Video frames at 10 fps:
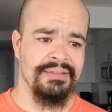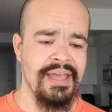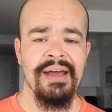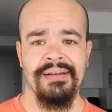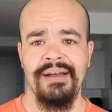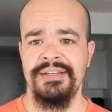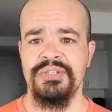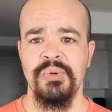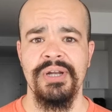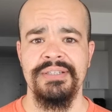yeah, I
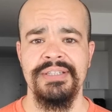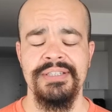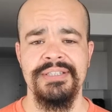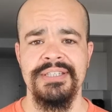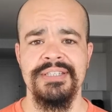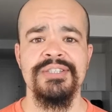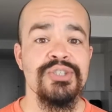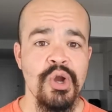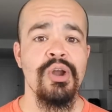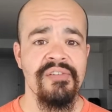just want to
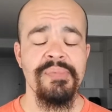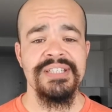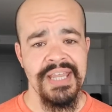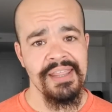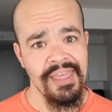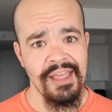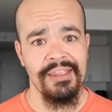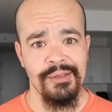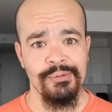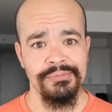start off by saying
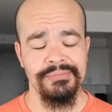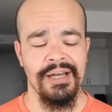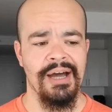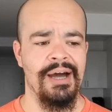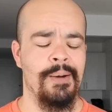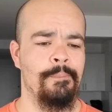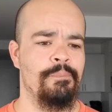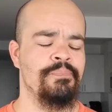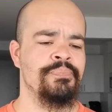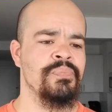thank you.
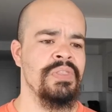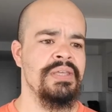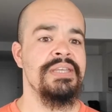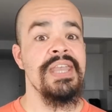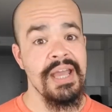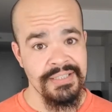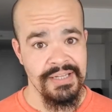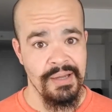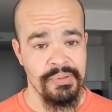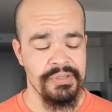
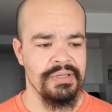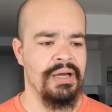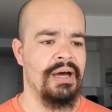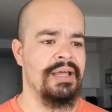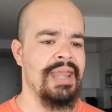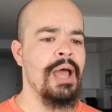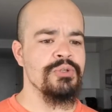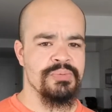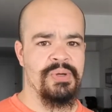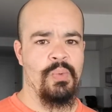Next up,
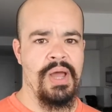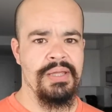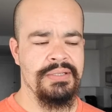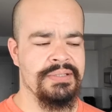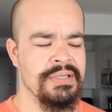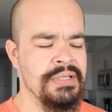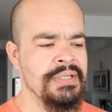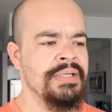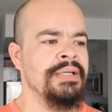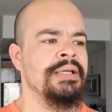announcement-wise,
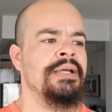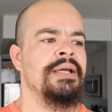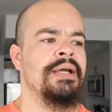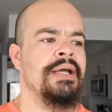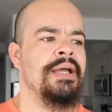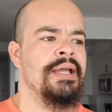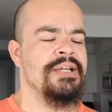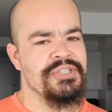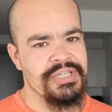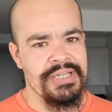
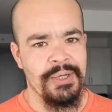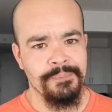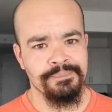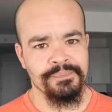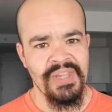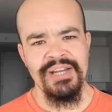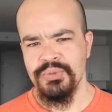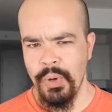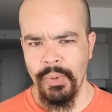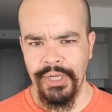here's the deal.
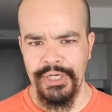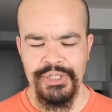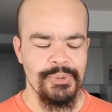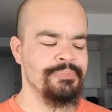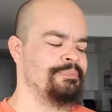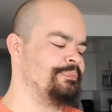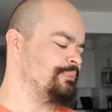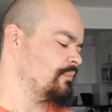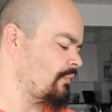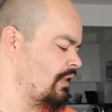Here's what we're going to do.
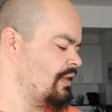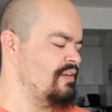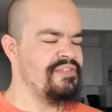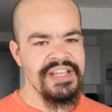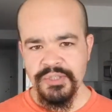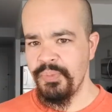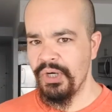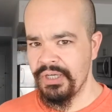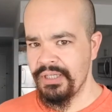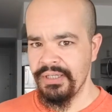
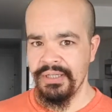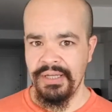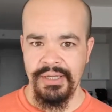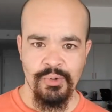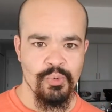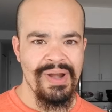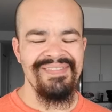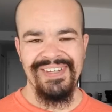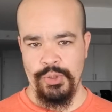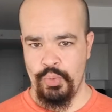Facebook
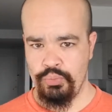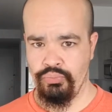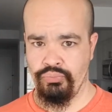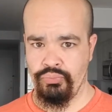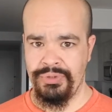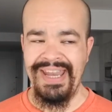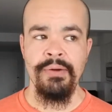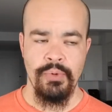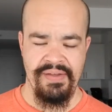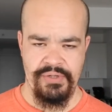revenue,
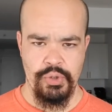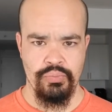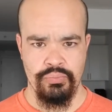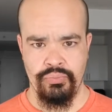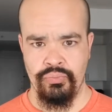net revenue,